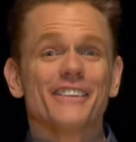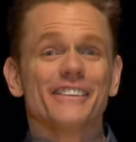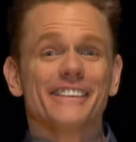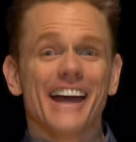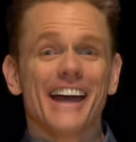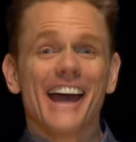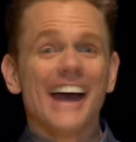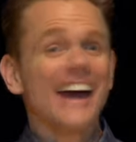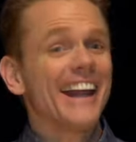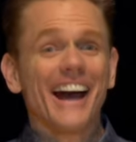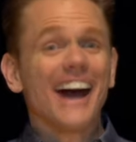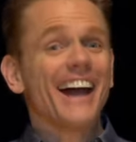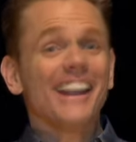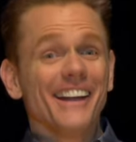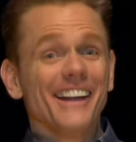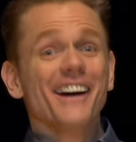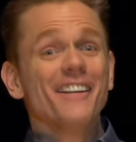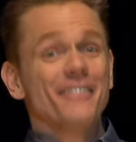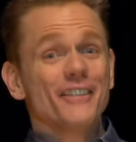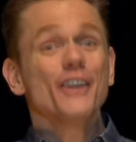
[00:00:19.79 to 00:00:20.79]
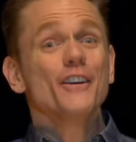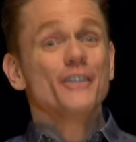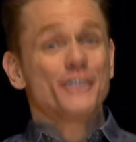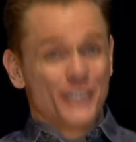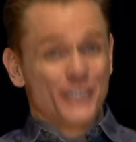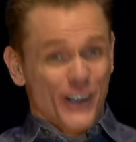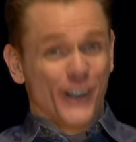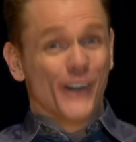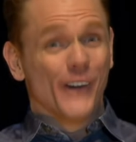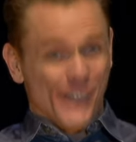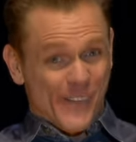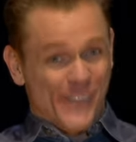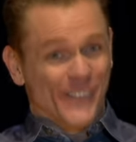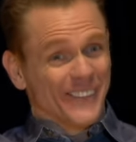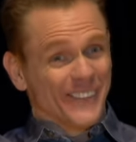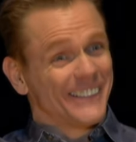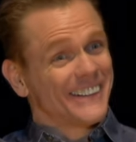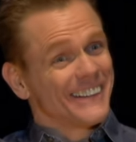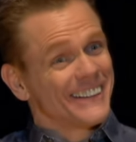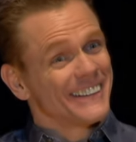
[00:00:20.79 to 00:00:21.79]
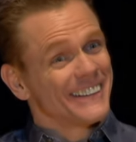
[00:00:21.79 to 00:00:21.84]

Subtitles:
you, Dad, I love you too.